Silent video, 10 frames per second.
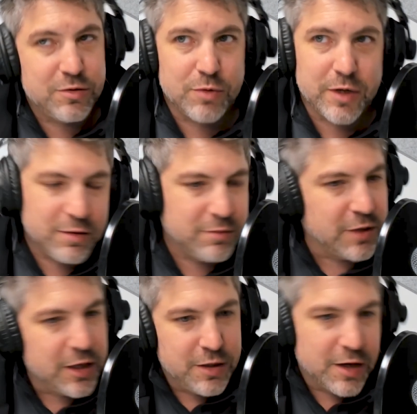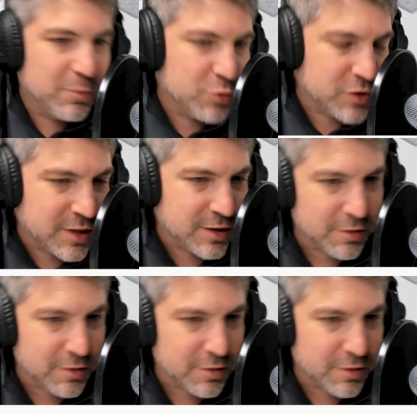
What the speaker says: to like 99%, I